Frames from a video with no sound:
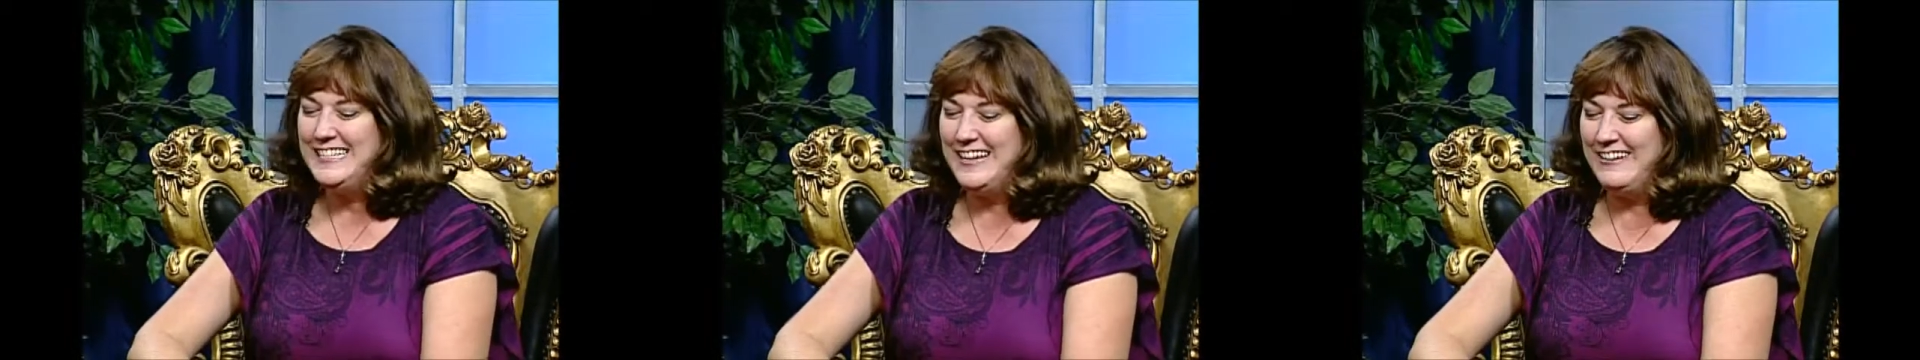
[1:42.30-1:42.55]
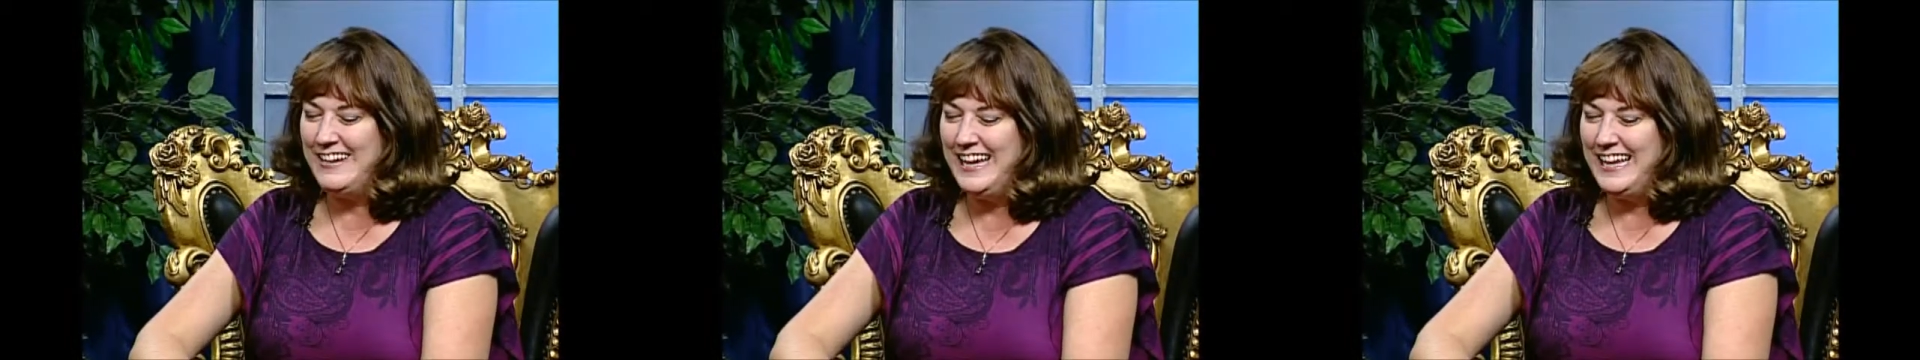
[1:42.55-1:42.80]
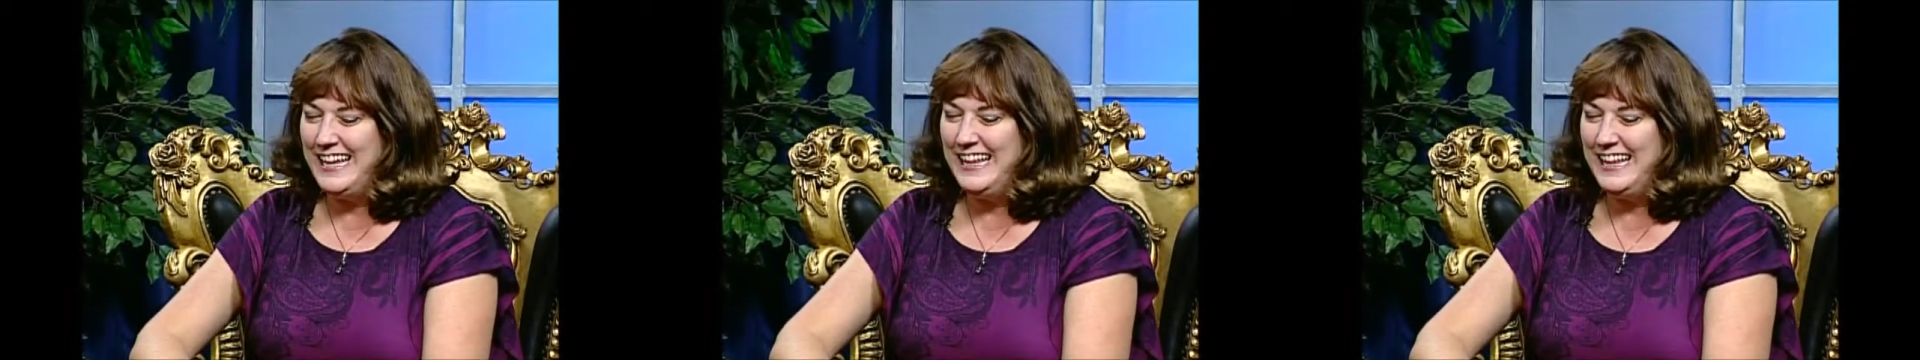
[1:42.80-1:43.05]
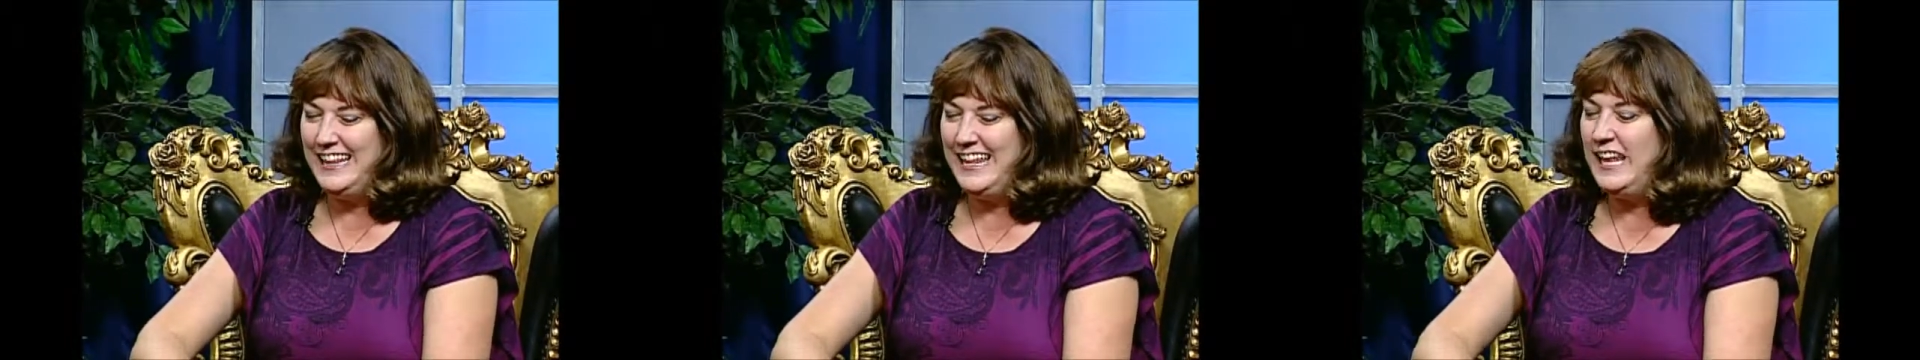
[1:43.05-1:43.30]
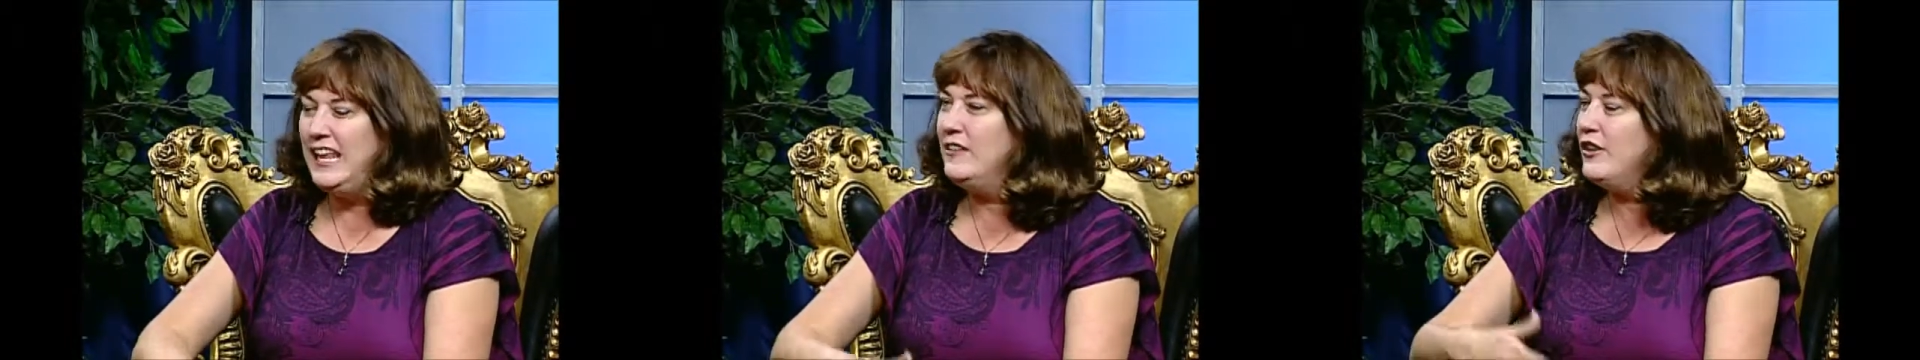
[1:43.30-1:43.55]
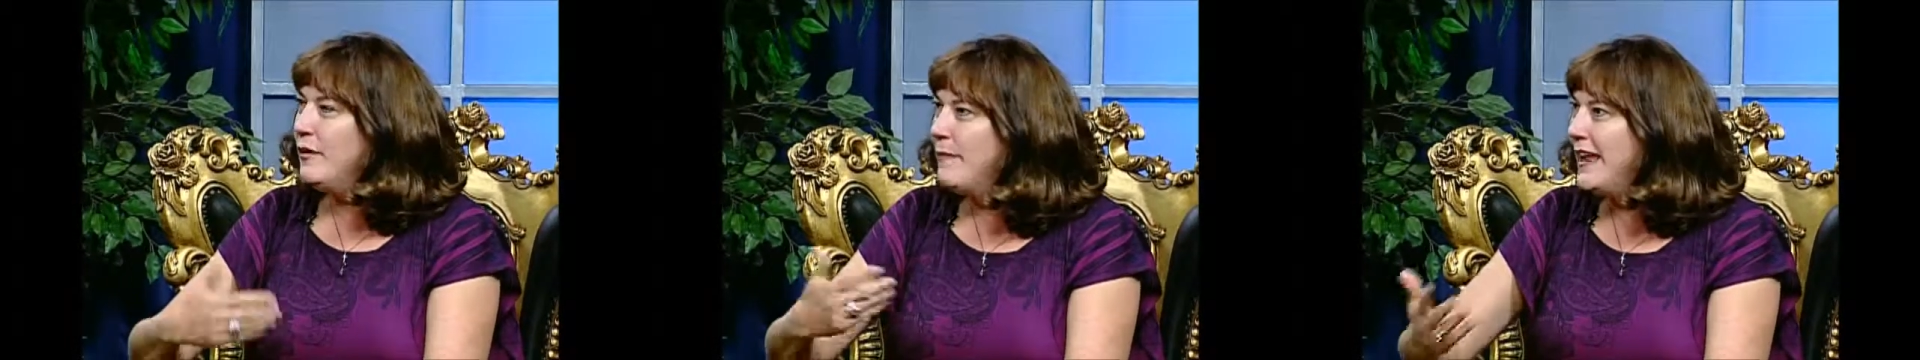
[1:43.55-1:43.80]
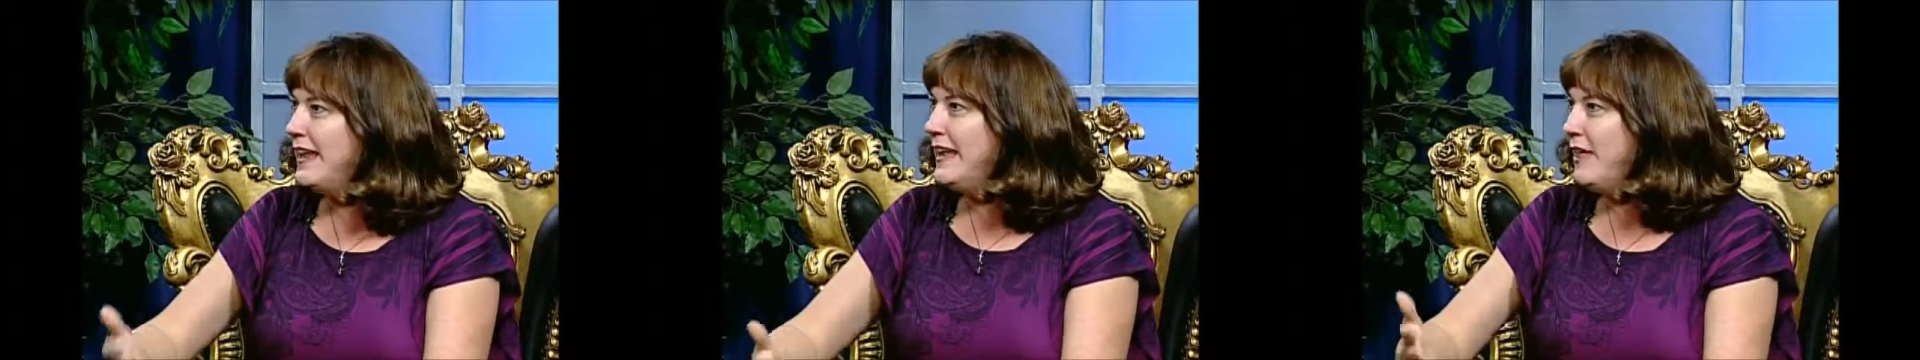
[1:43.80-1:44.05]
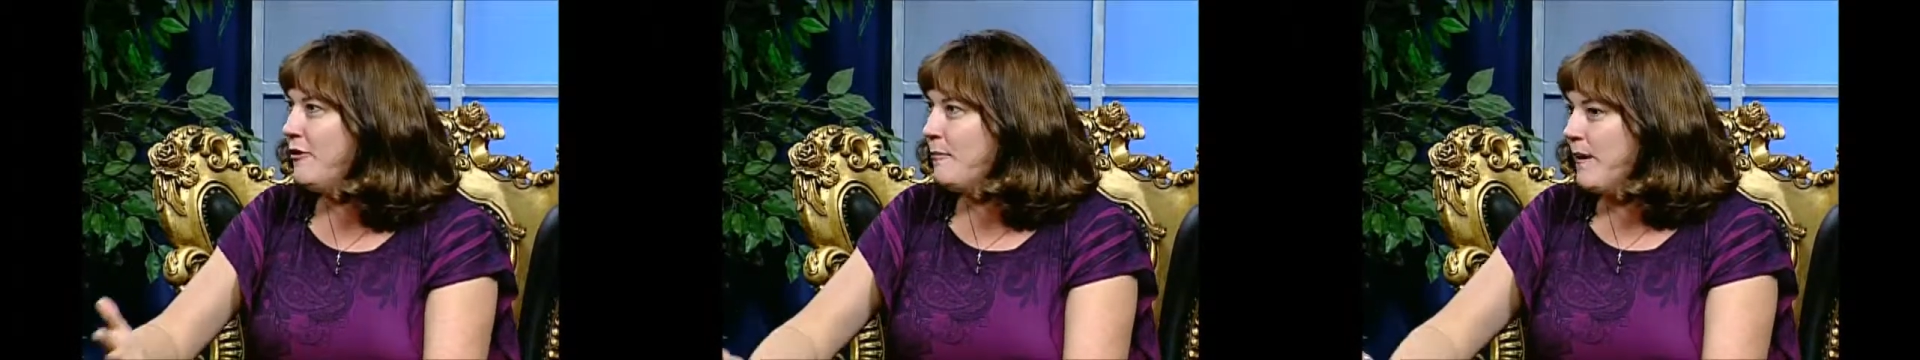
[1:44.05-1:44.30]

so uh, then it took about another